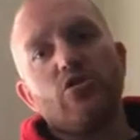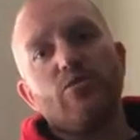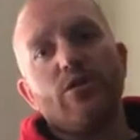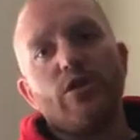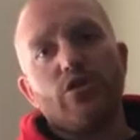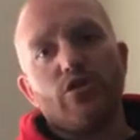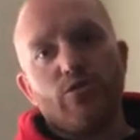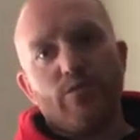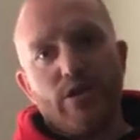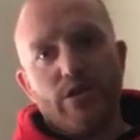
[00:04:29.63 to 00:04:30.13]

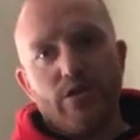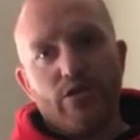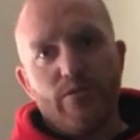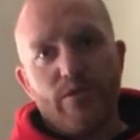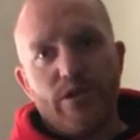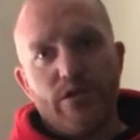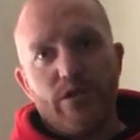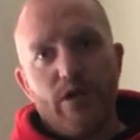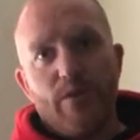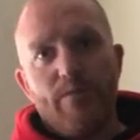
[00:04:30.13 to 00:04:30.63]

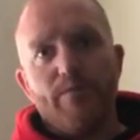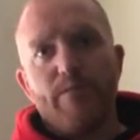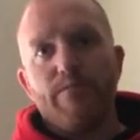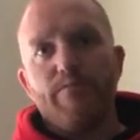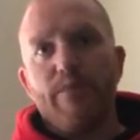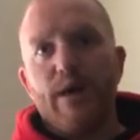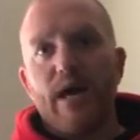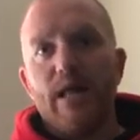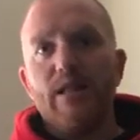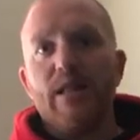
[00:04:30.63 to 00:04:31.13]

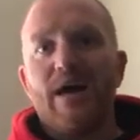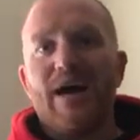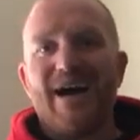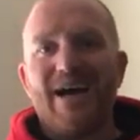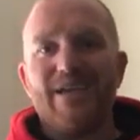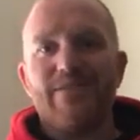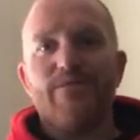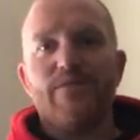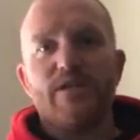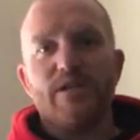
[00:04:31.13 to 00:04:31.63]

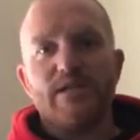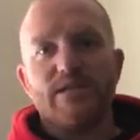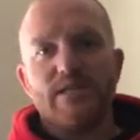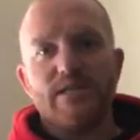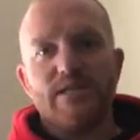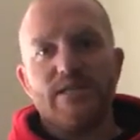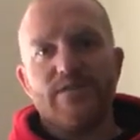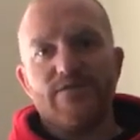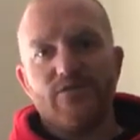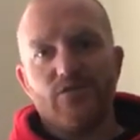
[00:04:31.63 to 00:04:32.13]

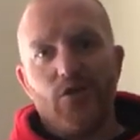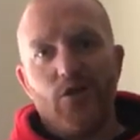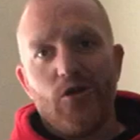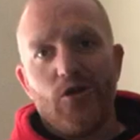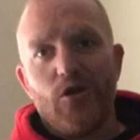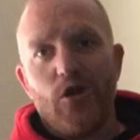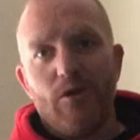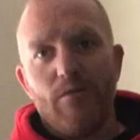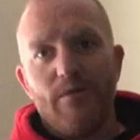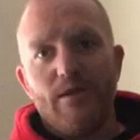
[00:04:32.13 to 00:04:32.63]

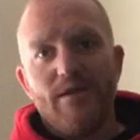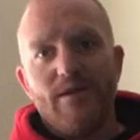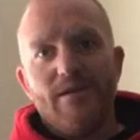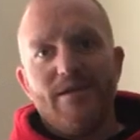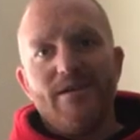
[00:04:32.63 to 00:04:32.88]
www.bal-adhesives.com.